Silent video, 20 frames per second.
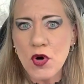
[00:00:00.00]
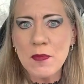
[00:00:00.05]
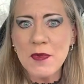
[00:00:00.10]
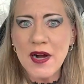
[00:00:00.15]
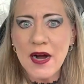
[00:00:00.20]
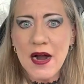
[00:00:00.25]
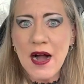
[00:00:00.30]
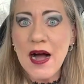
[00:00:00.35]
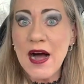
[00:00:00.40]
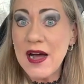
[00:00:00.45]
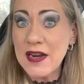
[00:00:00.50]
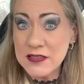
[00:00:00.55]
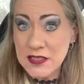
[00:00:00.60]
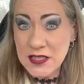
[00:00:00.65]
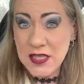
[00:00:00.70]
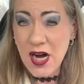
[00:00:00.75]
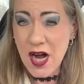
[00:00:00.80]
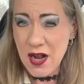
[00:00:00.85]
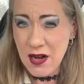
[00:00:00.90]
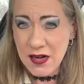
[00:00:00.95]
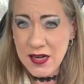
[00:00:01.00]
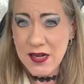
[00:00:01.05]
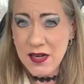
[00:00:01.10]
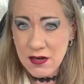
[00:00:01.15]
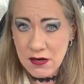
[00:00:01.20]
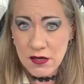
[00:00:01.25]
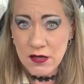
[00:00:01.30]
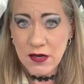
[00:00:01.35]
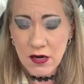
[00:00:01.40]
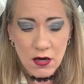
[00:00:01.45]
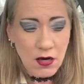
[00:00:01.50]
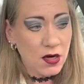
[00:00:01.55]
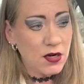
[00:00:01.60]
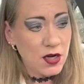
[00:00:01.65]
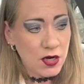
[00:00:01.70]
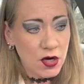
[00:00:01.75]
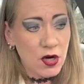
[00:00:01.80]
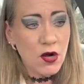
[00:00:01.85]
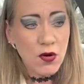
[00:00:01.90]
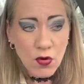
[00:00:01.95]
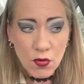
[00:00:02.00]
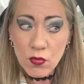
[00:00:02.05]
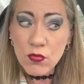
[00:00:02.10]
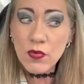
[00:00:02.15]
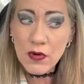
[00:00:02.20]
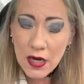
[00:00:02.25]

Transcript: but God is calling you to do, you know,